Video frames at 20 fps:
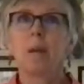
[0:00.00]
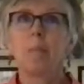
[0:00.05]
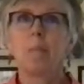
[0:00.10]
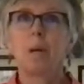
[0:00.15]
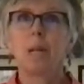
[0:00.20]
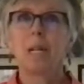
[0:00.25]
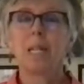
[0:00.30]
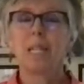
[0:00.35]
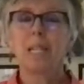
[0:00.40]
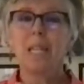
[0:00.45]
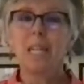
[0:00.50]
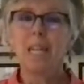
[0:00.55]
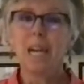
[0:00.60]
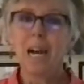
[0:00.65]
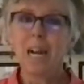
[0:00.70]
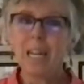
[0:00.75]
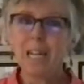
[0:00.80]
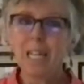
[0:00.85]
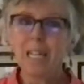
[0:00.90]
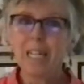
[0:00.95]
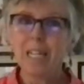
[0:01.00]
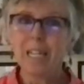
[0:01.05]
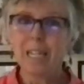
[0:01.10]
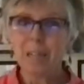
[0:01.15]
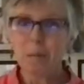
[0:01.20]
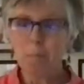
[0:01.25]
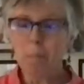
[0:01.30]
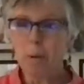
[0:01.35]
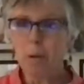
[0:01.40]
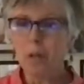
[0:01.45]
but it's not as
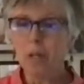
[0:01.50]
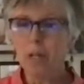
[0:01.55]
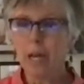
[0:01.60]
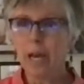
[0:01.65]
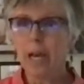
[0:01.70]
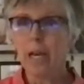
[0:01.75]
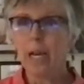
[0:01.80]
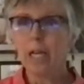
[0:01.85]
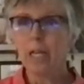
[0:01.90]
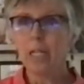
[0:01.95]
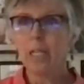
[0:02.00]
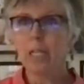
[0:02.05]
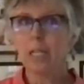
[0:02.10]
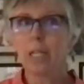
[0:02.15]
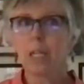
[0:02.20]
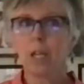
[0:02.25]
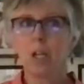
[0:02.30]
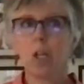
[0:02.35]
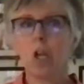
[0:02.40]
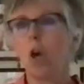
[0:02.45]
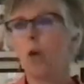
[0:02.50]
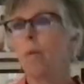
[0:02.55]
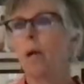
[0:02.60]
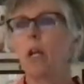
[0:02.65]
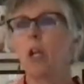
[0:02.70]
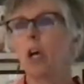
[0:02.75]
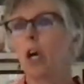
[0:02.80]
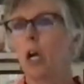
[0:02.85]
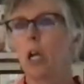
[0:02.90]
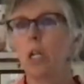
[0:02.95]
simple as no, my
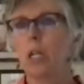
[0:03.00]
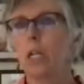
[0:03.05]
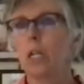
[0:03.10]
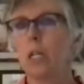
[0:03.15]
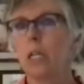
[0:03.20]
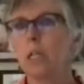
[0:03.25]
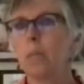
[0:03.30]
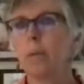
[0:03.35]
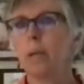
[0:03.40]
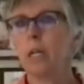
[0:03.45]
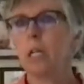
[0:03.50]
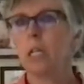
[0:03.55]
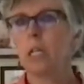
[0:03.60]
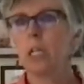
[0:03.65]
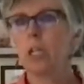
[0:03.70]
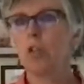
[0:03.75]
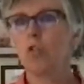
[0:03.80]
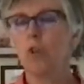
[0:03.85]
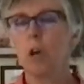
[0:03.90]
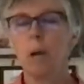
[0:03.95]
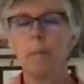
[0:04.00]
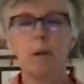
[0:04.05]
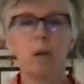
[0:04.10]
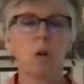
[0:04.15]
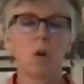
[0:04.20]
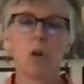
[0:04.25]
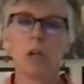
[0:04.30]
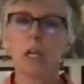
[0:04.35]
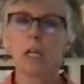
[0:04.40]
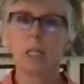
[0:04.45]
dog didn't experience any trauma,
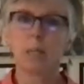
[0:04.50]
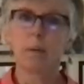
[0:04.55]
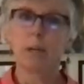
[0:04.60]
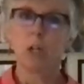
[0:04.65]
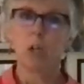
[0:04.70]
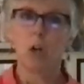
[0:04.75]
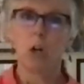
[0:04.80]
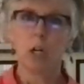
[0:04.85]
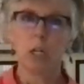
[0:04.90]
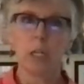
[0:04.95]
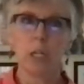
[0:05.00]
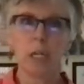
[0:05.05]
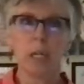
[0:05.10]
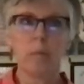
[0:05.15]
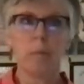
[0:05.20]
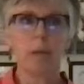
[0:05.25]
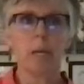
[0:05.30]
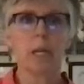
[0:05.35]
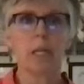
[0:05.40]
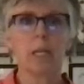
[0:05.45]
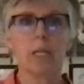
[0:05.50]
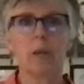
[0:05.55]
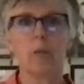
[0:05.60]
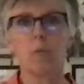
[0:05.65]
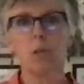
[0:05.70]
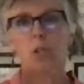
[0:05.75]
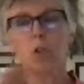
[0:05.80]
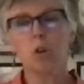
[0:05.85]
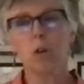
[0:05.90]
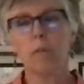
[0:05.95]
or yes, my dog did, because then
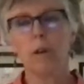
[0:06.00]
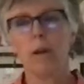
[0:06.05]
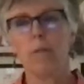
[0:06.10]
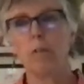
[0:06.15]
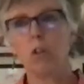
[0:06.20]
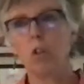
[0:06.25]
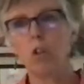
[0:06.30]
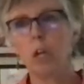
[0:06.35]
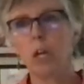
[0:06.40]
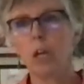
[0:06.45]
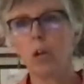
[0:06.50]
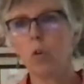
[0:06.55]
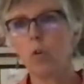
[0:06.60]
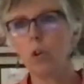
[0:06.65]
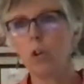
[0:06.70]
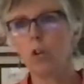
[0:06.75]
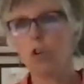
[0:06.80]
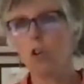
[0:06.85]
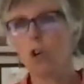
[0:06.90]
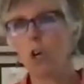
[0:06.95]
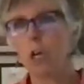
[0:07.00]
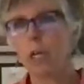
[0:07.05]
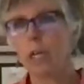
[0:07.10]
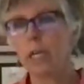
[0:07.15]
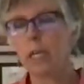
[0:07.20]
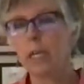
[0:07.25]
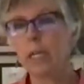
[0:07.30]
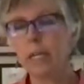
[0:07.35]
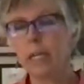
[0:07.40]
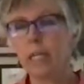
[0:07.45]
we sort of have to look at who your dog
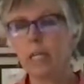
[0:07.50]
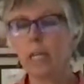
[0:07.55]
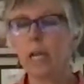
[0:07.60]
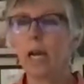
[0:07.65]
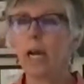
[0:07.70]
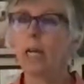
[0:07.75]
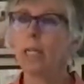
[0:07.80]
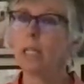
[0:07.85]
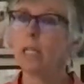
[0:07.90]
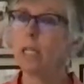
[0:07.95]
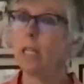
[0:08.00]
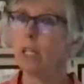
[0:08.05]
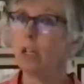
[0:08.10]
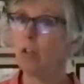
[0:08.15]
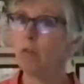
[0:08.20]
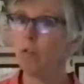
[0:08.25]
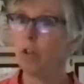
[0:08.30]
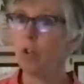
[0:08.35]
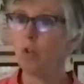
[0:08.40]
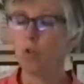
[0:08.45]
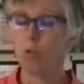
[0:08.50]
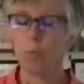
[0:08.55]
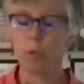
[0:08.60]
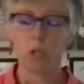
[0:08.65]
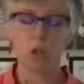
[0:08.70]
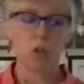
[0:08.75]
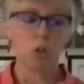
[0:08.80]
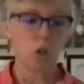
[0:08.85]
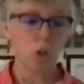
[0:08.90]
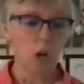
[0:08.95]
is as an individual.
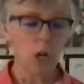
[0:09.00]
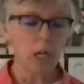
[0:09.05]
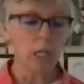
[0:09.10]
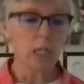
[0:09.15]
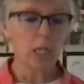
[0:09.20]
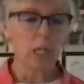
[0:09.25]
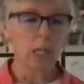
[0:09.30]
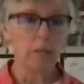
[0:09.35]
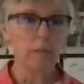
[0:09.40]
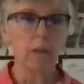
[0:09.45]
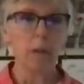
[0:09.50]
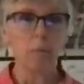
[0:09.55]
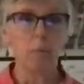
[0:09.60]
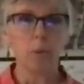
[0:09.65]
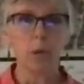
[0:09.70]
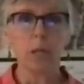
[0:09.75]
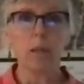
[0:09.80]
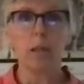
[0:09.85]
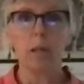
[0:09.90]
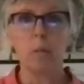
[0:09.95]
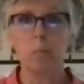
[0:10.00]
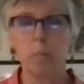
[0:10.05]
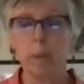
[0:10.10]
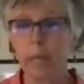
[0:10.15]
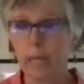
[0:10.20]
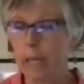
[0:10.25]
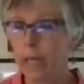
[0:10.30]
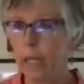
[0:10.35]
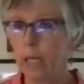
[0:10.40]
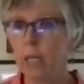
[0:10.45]
Because your dog is a living, breathing
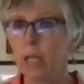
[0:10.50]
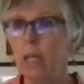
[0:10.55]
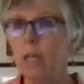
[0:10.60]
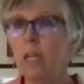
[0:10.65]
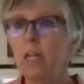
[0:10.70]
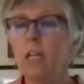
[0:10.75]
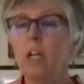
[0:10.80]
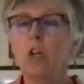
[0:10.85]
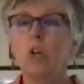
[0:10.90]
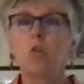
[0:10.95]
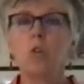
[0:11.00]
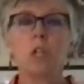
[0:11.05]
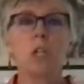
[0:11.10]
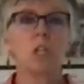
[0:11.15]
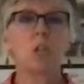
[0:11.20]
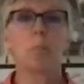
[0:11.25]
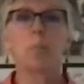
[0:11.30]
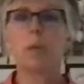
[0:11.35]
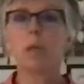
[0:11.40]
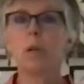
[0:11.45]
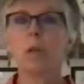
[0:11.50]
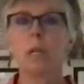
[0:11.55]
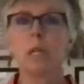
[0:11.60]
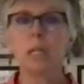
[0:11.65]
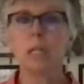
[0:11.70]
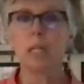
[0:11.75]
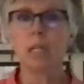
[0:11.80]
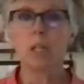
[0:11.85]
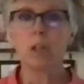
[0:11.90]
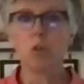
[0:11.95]
being who's
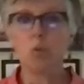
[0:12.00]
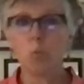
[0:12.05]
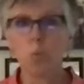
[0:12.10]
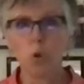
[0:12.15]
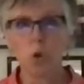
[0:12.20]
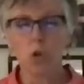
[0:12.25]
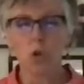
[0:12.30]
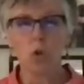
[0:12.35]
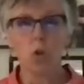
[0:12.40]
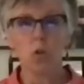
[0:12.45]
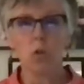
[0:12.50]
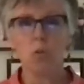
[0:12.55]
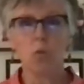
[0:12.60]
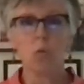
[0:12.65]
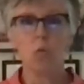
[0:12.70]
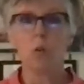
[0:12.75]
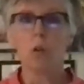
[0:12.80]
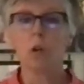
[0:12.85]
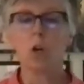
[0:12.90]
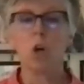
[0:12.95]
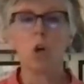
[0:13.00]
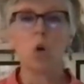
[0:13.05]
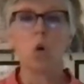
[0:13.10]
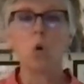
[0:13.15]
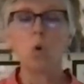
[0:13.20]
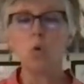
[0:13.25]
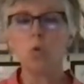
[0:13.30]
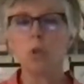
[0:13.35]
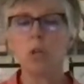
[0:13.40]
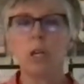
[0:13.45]
experiencing the world through their
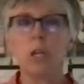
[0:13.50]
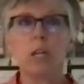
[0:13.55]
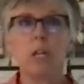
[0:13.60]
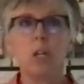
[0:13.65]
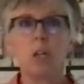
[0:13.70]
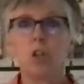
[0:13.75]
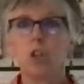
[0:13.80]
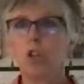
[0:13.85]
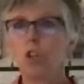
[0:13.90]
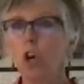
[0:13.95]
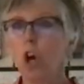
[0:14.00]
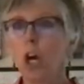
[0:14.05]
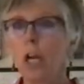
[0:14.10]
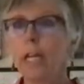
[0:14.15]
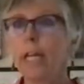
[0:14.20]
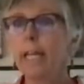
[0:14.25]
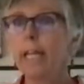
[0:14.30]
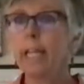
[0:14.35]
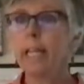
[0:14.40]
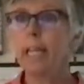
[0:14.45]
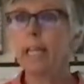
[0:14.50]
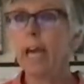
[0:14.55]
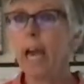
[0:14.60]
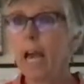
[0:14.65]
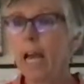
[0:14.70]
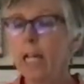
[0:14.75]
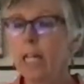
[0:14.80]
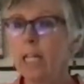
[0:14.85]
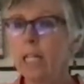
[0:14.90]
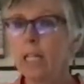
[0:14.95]
own doggy
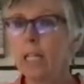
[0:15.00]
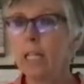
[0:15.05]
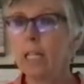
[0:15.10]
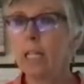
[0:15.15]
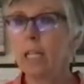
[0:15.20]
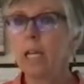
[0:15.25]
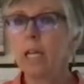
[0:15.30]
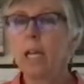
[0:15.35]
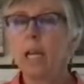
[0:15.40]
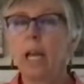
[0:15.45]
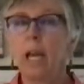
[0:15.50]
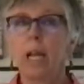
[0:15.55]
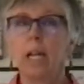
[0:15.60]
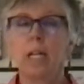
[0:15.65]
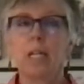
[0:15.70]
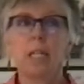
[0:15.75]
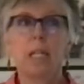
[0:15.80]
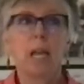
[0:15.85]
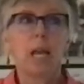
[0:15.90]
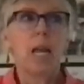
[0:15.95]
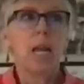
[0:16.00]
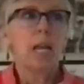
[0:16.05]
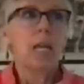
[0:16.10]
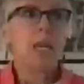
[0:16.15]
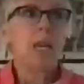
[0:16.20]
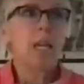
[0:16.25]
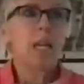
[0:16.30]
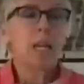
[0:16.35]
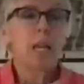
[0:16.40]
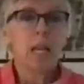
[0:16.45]
lens and
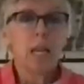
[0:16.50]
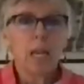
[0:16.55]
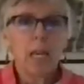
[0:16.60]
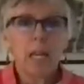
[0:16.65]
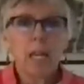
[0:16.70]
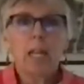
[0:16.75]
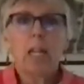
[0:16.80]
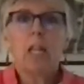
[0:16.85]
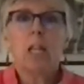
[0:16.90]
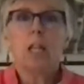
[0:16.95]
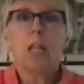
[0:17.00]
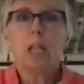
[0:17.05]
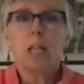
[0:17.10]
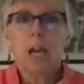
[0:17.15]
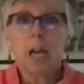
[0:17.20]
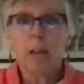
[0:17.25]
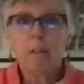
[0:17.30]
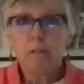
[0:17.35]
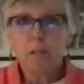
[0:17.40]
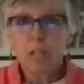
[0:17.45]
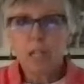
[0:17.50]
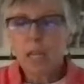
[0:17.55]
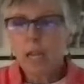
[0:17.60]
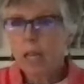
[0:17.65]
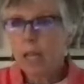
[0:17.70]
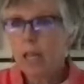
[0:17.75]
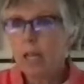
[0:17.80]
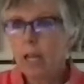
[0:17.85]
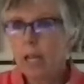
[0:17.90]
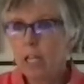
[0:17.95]
taking in life's
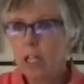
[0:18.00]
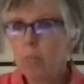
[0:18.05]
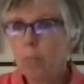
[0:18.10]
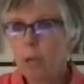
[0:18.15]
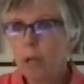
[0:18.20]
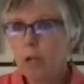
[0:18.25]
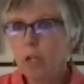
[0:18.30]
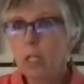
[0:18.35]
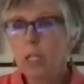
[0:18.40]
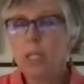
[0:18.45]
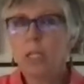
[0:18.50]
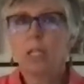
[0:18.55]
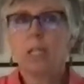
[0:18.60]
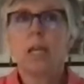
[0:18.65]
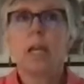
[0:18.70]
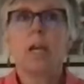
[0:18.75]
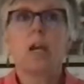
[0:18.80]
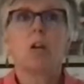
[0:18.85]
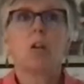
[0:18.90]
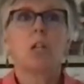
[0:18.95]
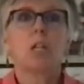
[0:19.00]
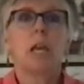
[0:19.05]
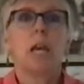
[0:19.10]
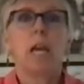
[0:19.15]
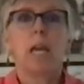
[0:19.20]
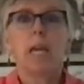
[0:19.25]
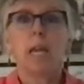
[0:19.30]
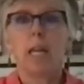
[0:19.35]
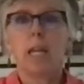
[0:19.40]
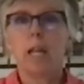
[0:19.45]
experiences. They are
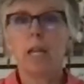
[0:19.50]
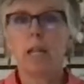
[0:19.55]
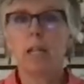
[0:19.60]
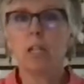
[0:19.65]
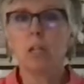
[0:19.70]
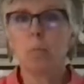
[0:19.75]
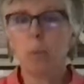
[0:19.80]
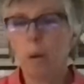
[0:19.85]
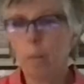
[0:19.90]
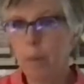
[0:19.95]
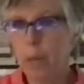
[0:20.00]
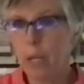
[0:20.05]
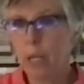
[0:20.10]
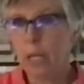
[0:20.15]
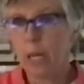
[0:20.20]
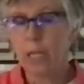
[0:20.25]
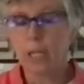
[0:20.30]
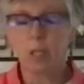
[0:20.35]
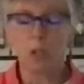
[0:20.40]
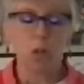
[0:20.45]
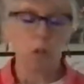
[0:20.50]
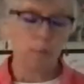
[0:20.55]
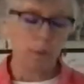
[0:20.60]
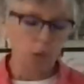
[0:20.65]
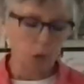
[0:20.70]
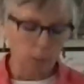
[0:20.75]
taking in this puppy class. So let me